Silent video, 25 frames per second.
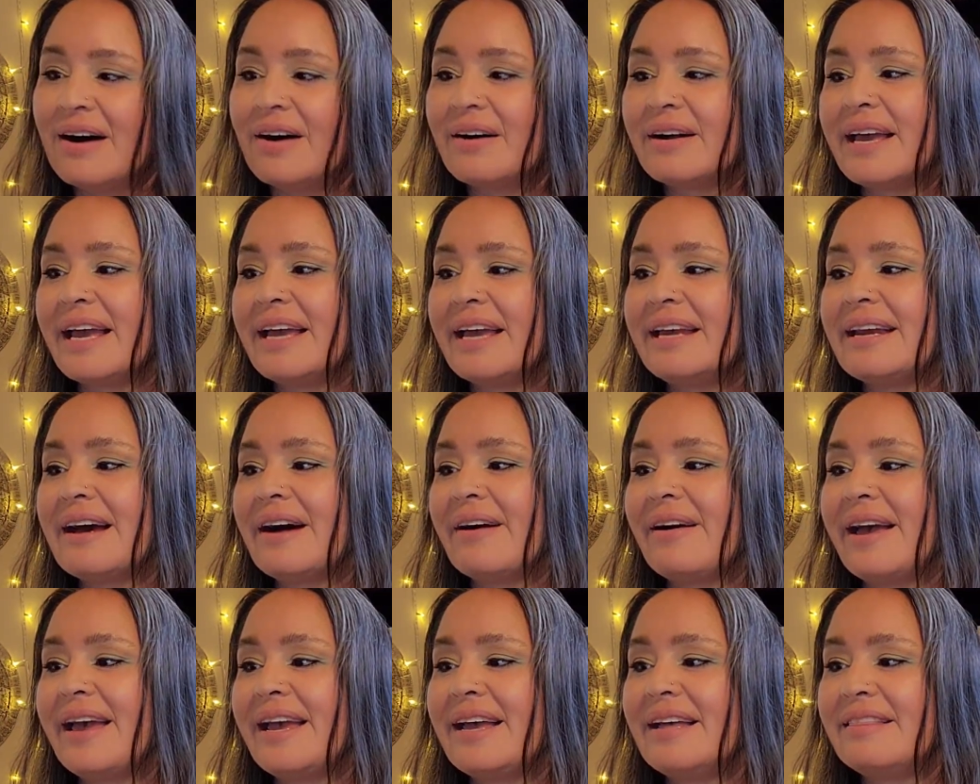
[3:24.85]
Okay,
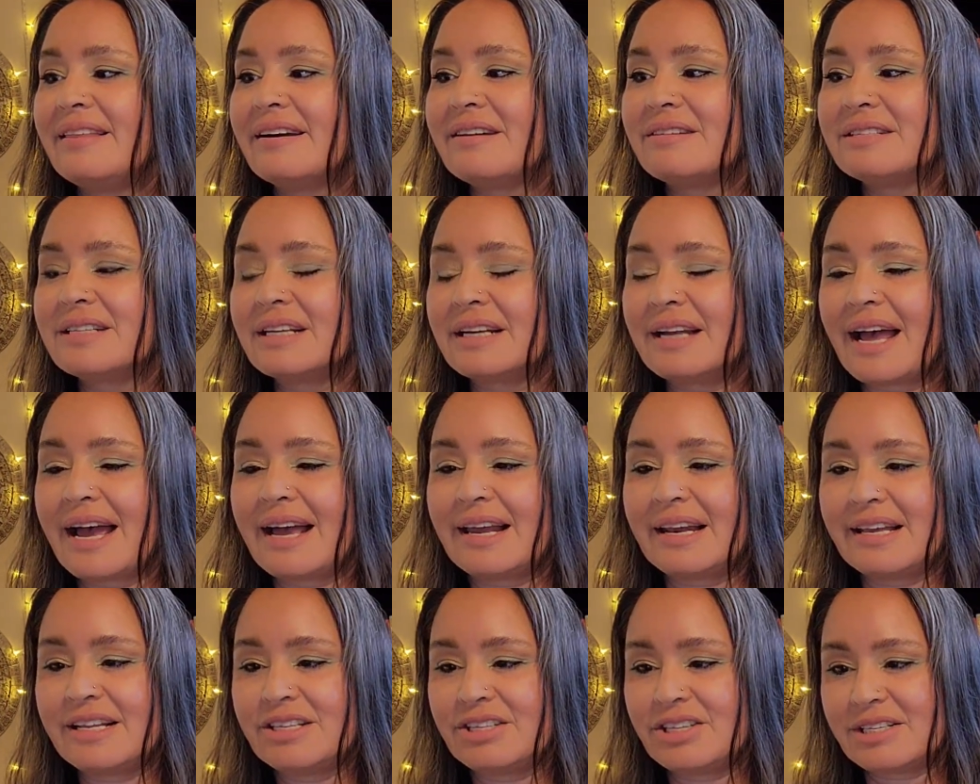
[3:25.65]
now, Hey There
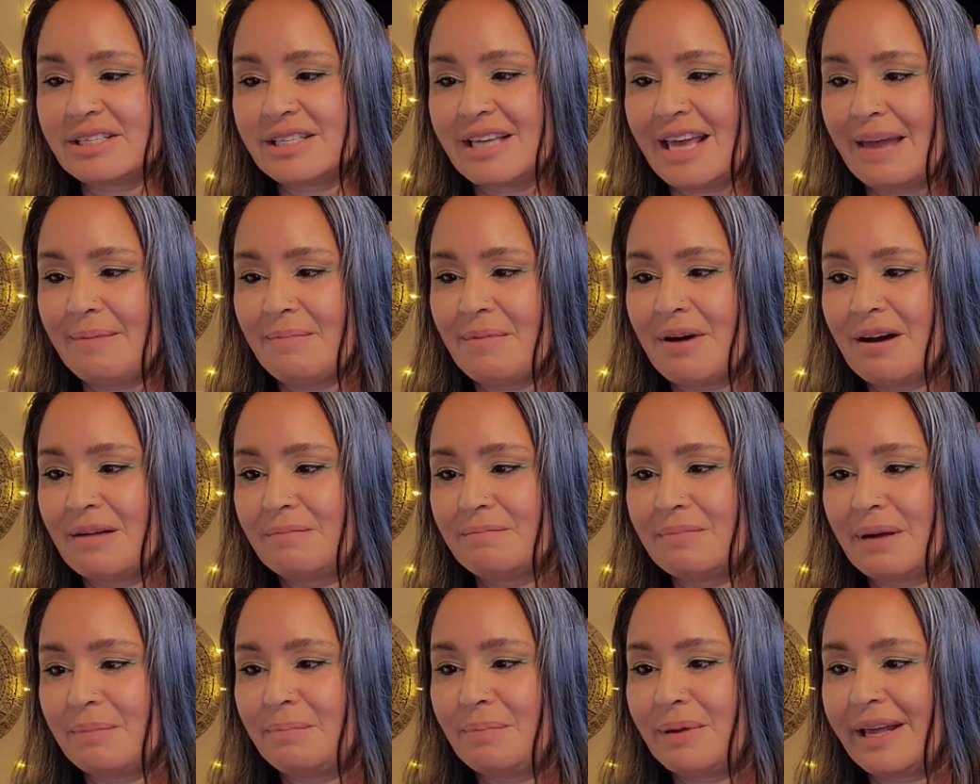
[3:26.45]
Delilah just came
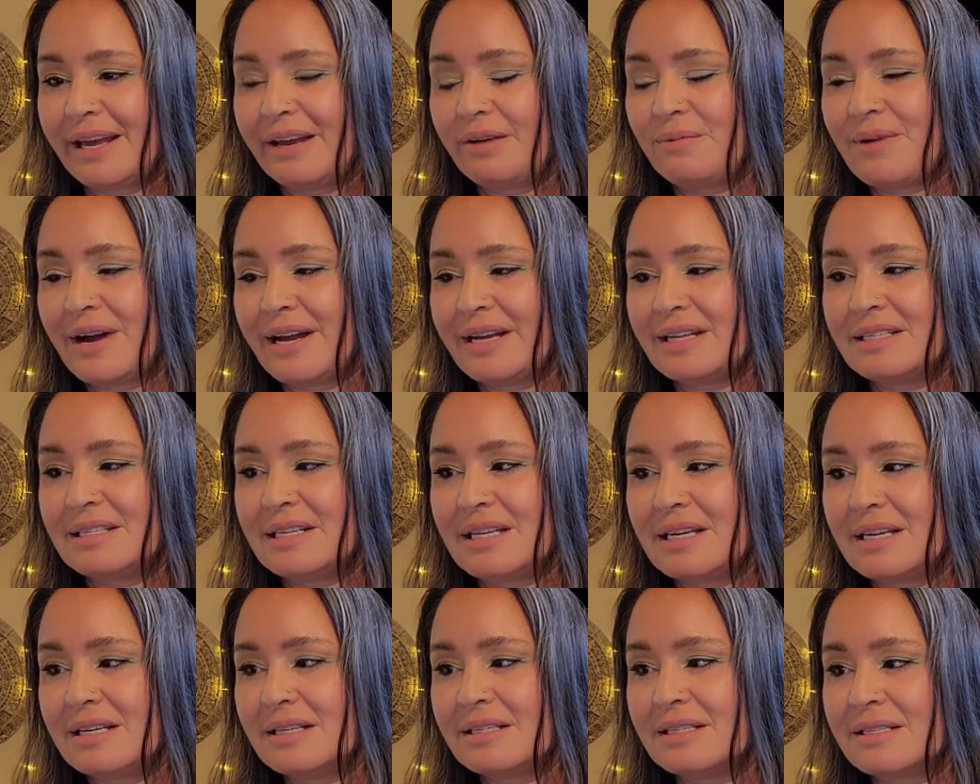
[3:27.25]
on by Plain White
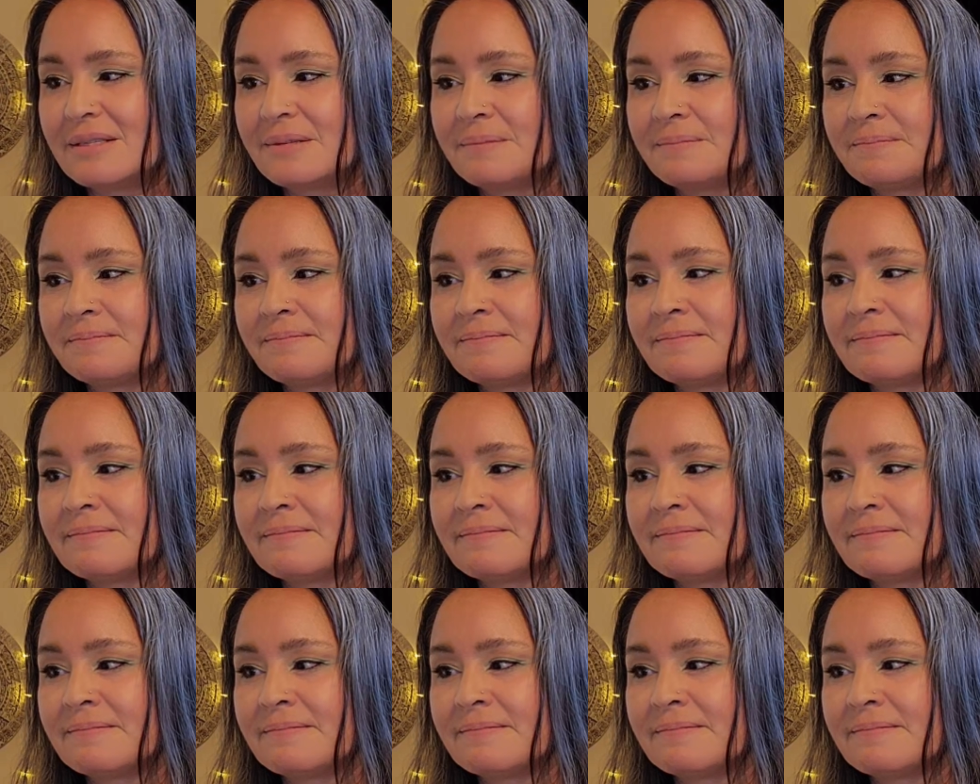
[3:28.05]
T's.